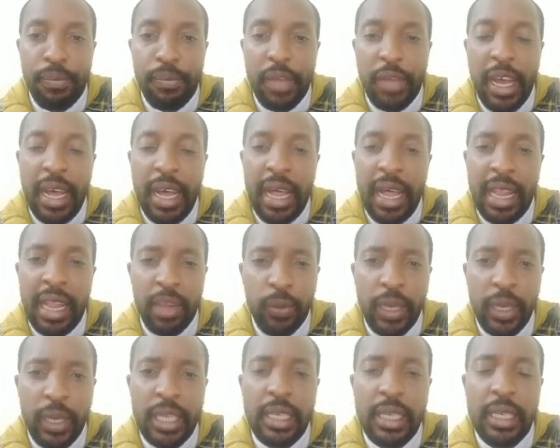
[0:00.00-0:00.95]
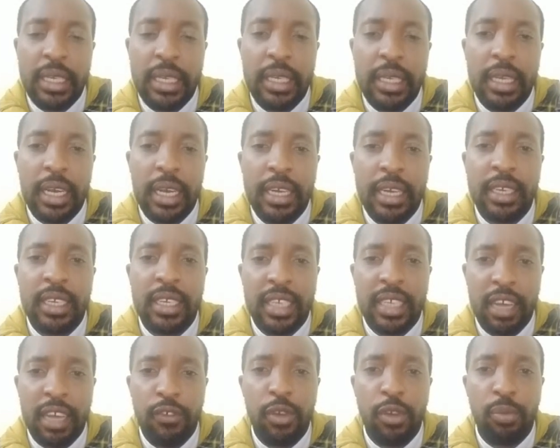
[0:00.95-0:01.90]
otherwise
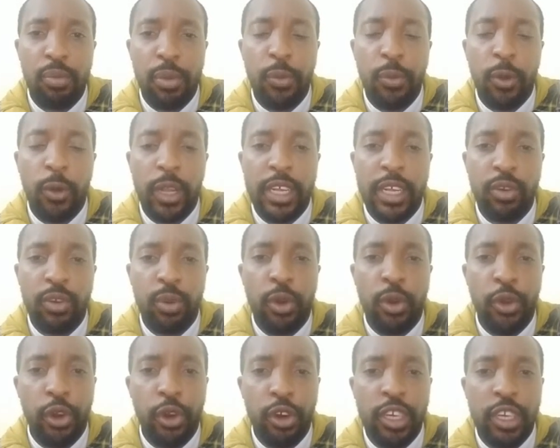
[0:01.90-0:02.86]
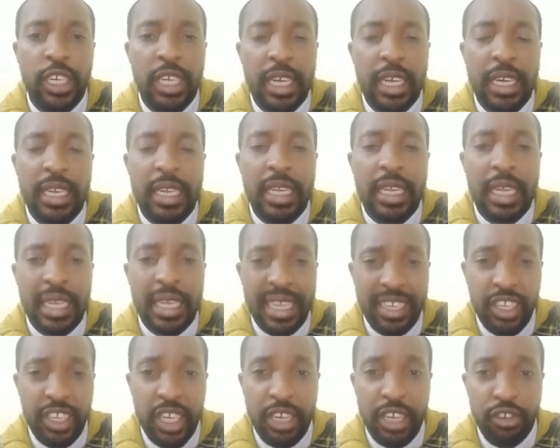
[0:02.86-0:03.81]
deserving people that will not get the
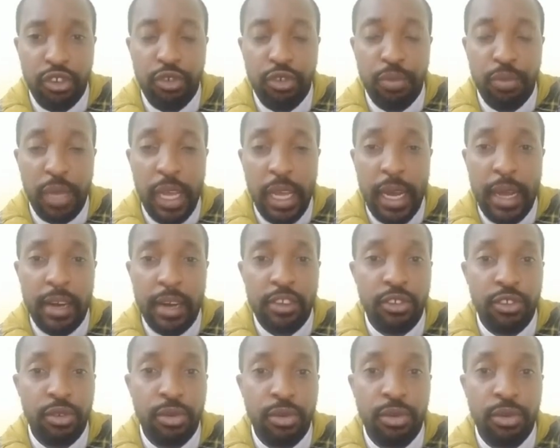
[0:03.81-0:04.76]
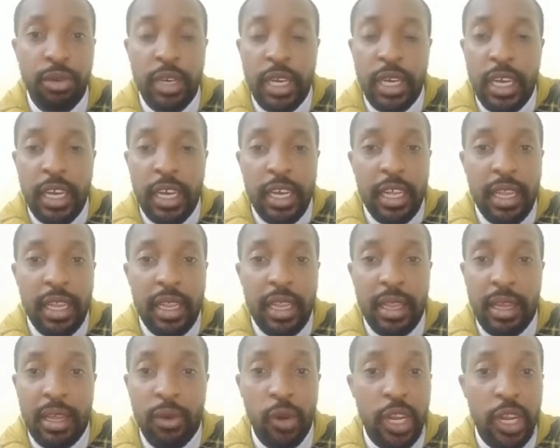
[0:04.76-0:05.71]
chance to be heard. So
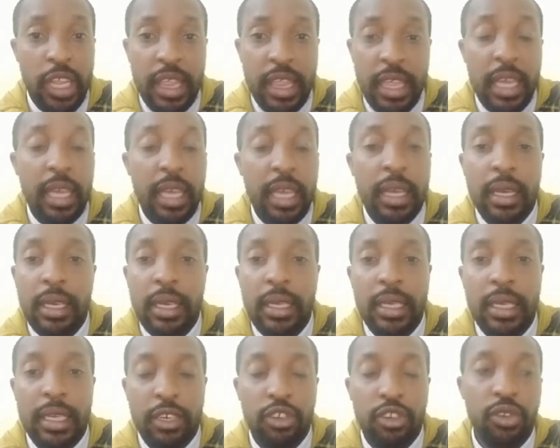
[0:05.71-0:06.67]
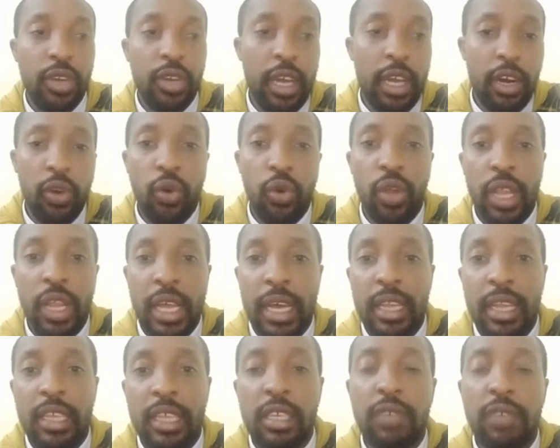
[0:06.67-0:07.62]
the only thing is that you can go there.
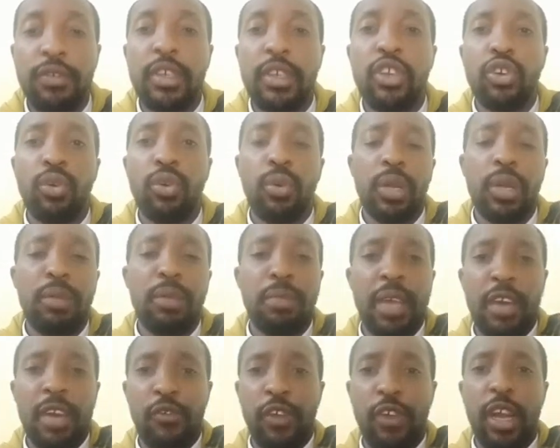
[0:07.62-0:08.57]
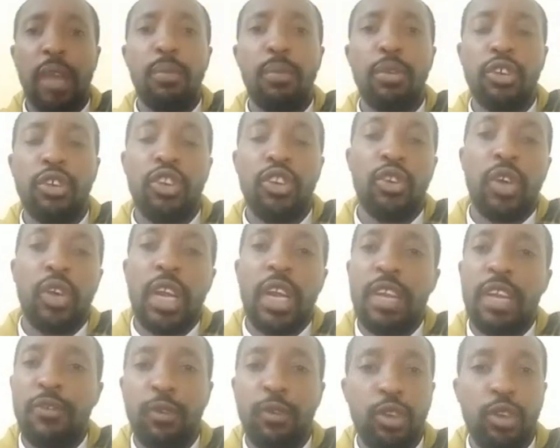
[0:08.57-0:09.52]
This video will be available
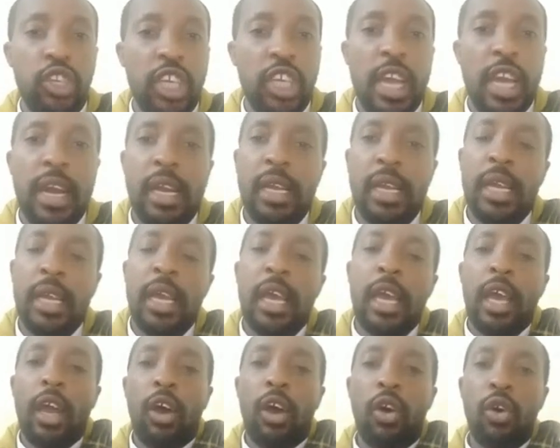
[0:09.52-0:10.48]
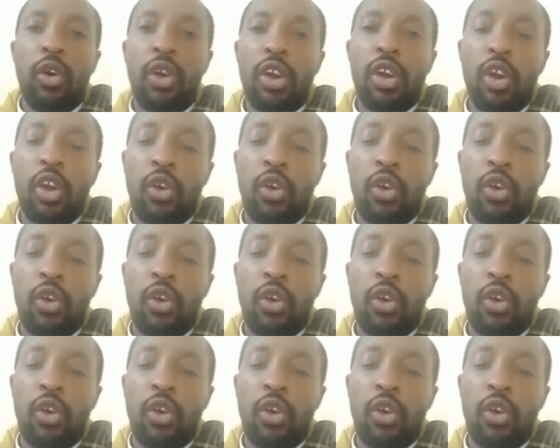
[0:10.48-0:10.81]
shortly for sharing on